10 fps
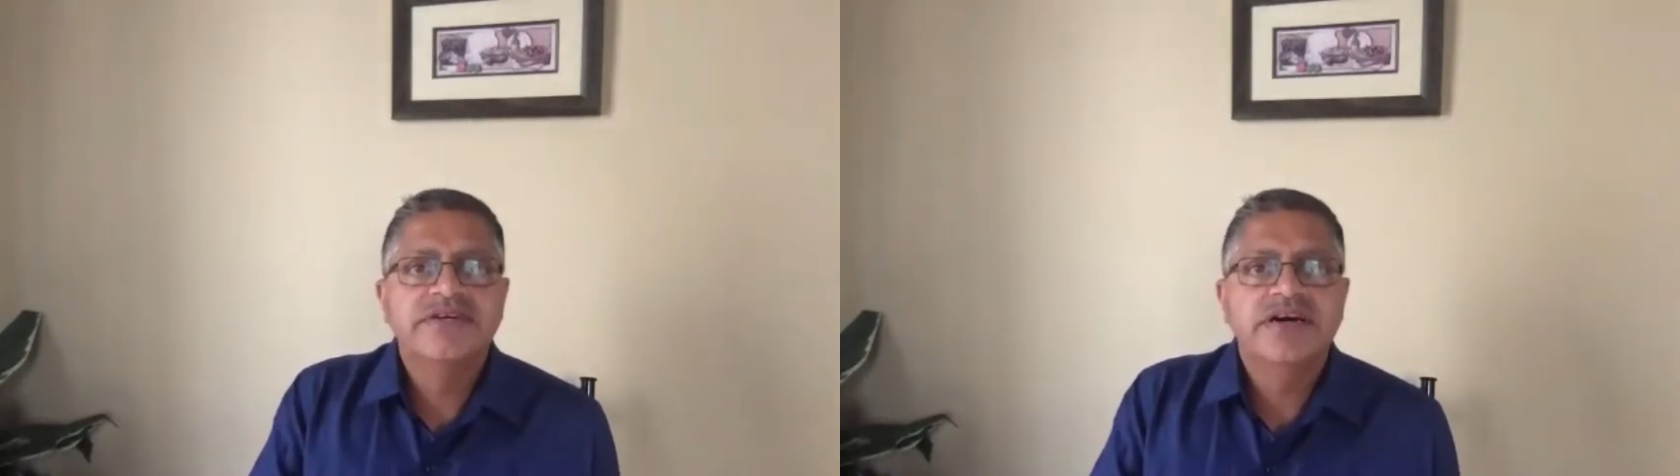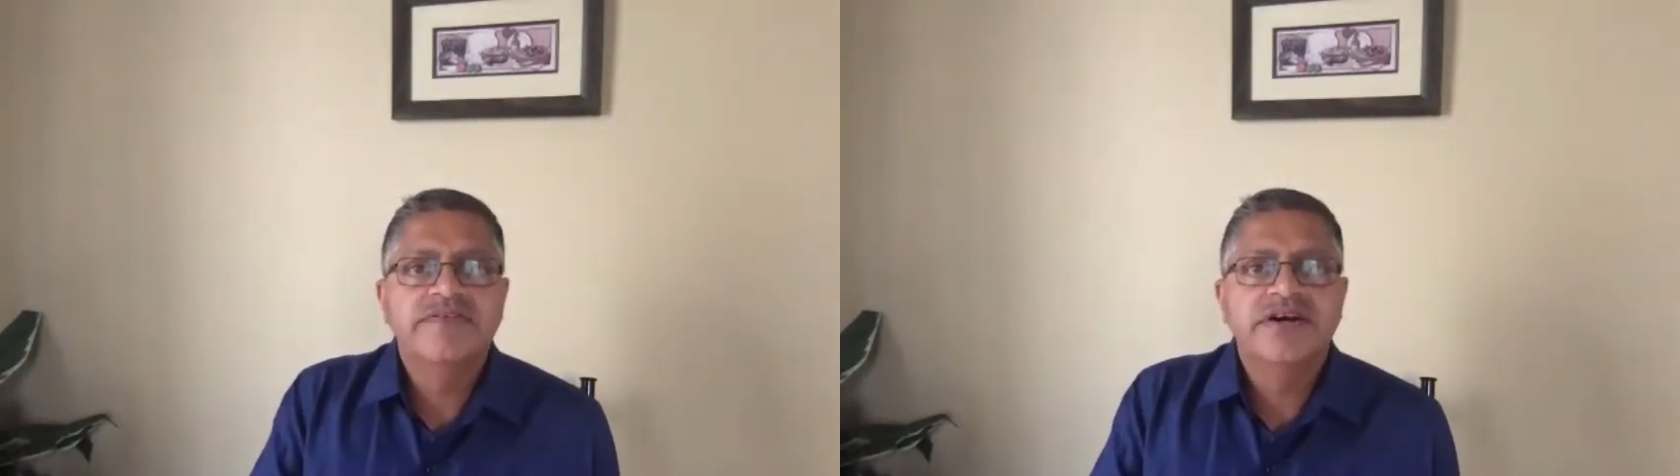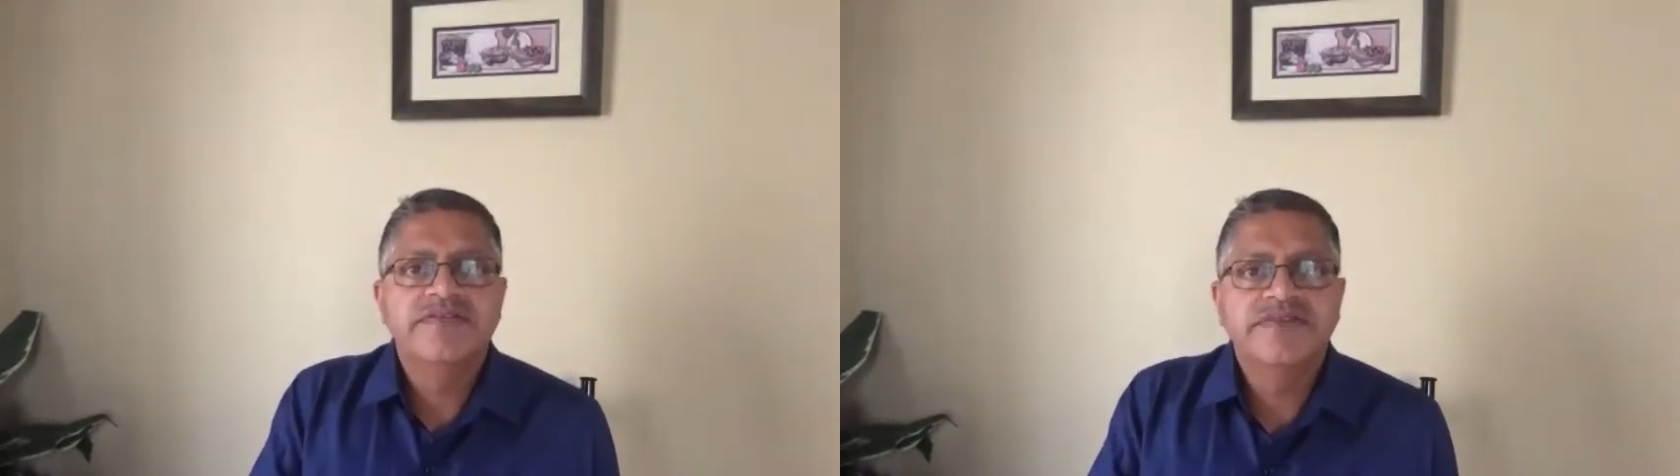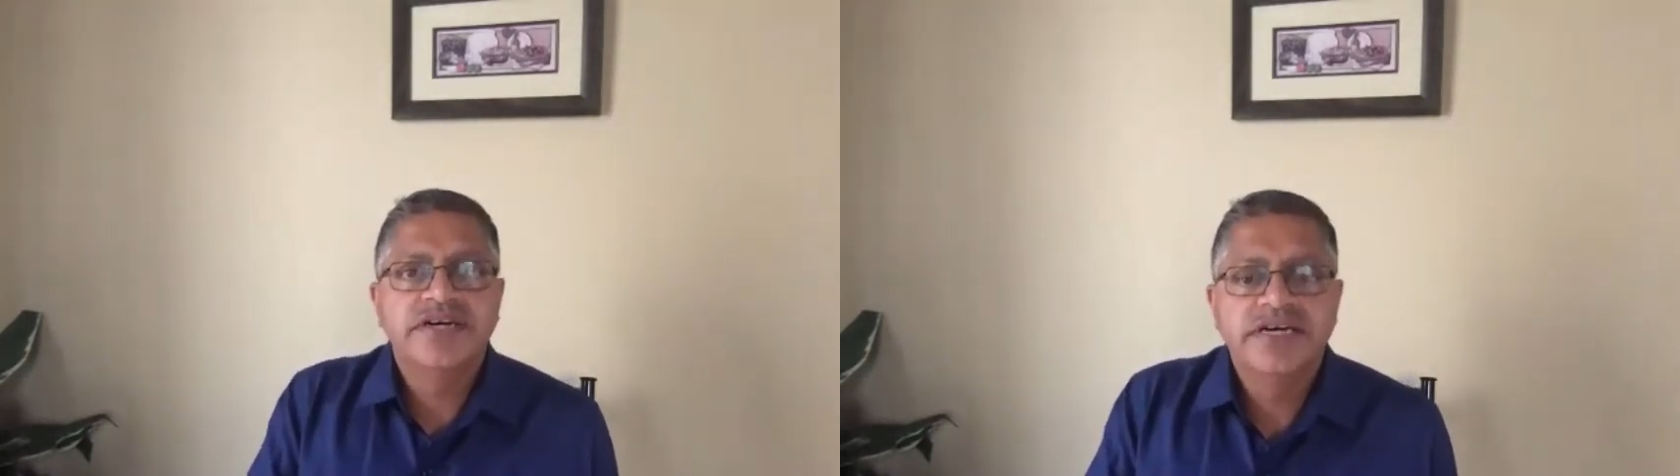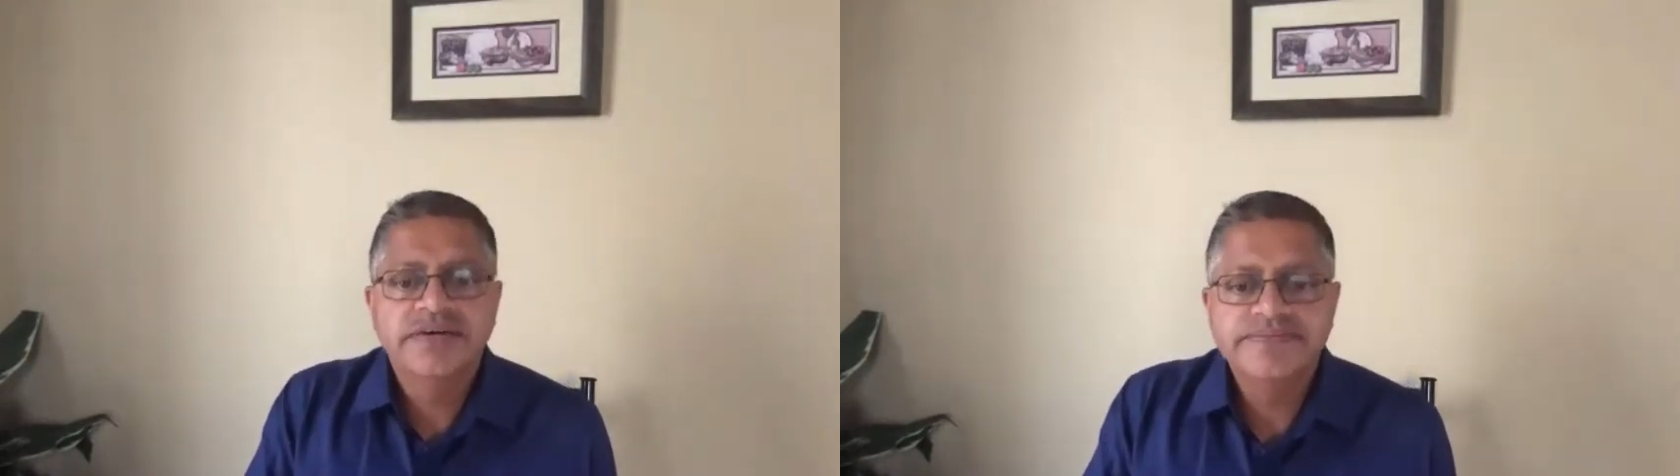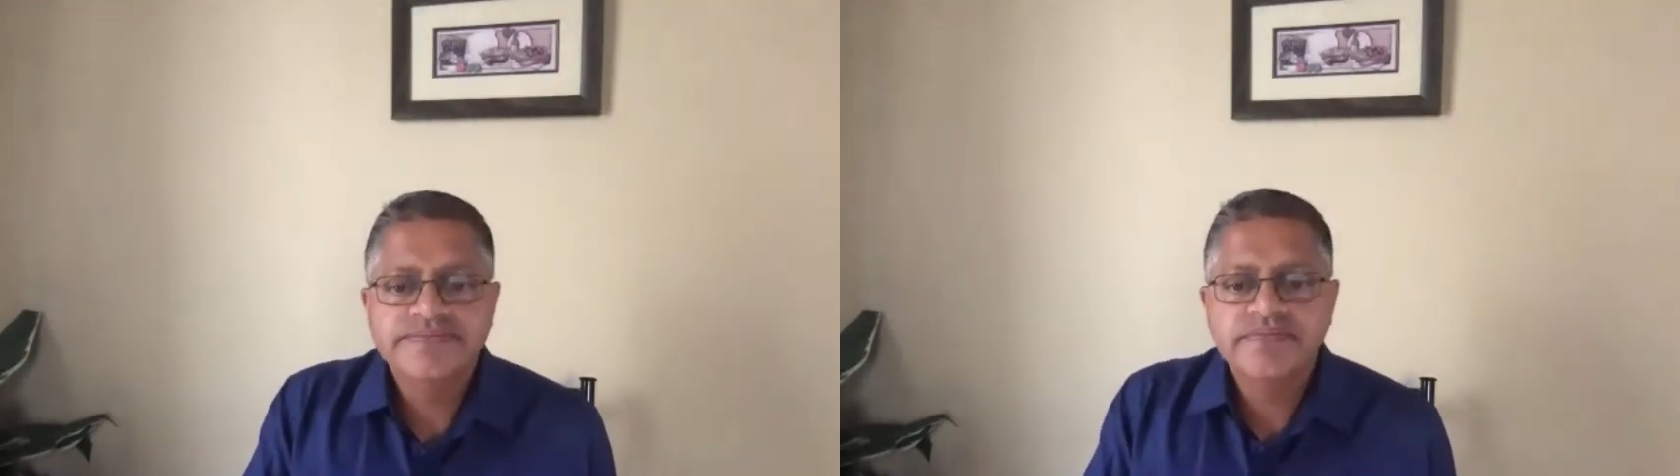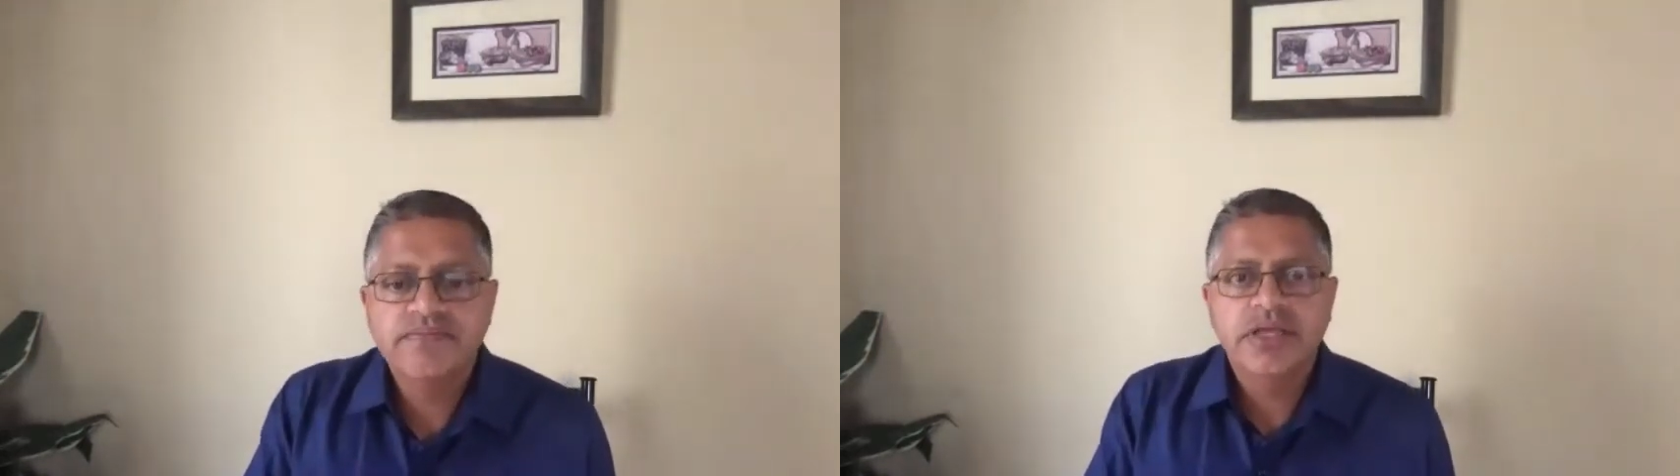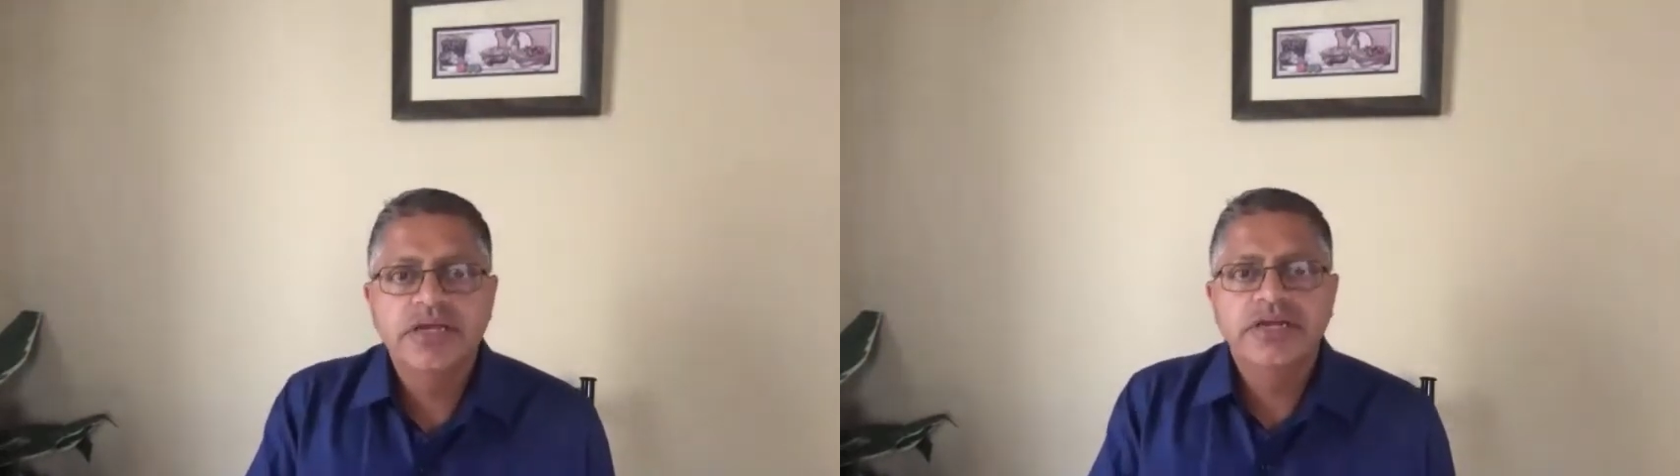of, of um,
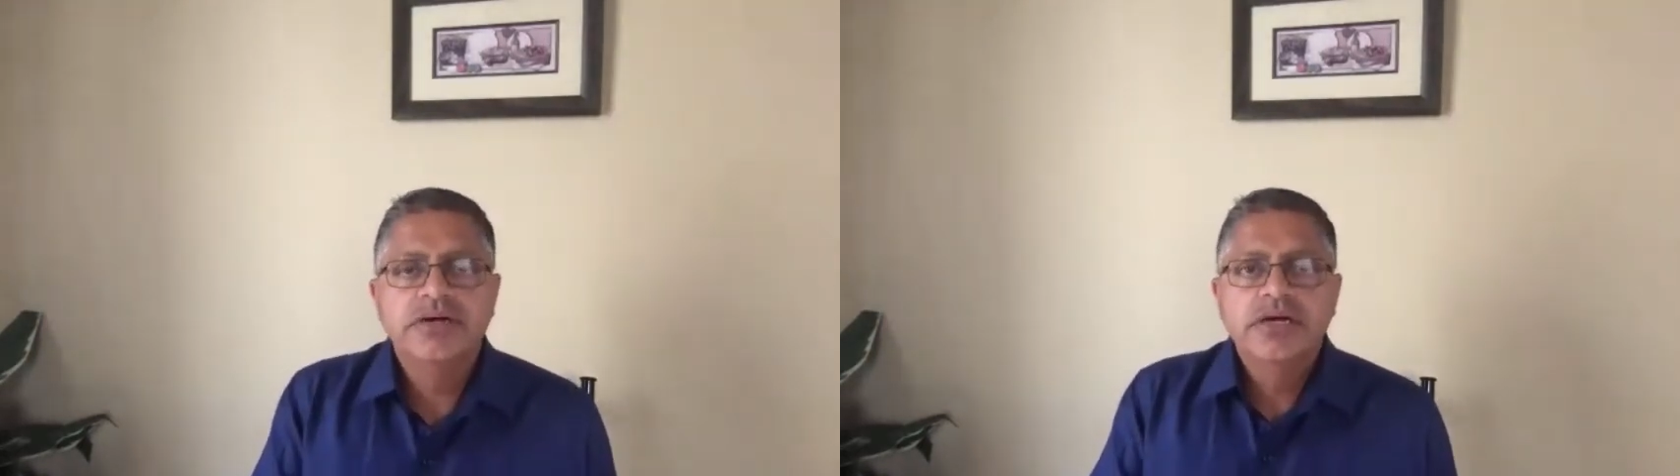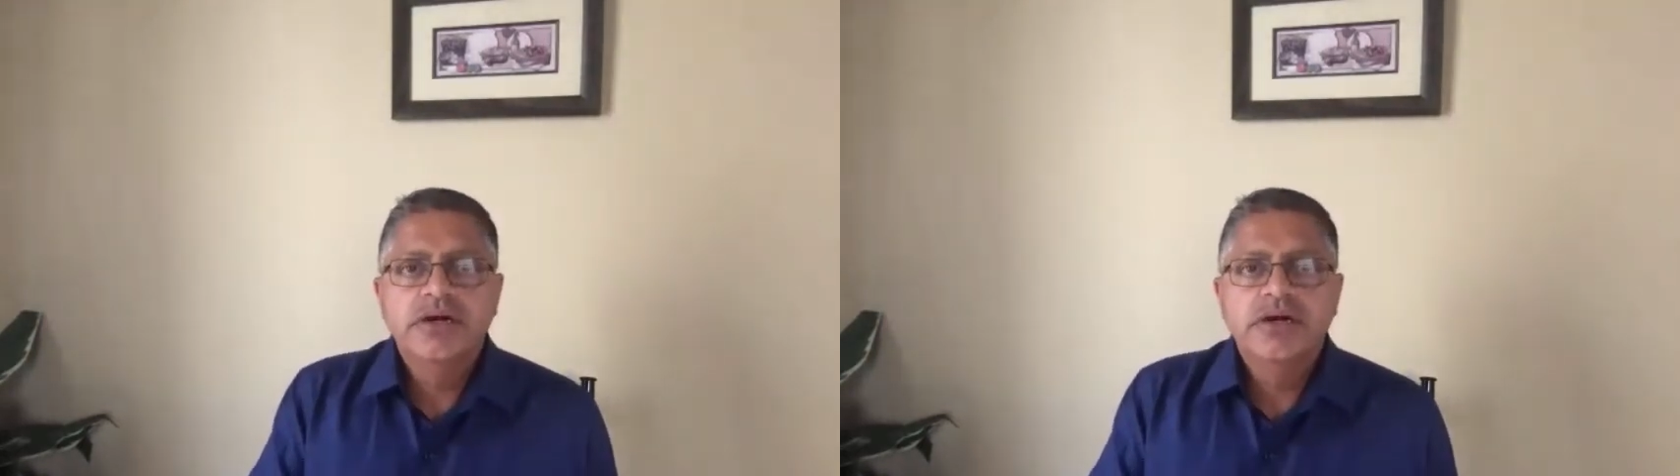you know,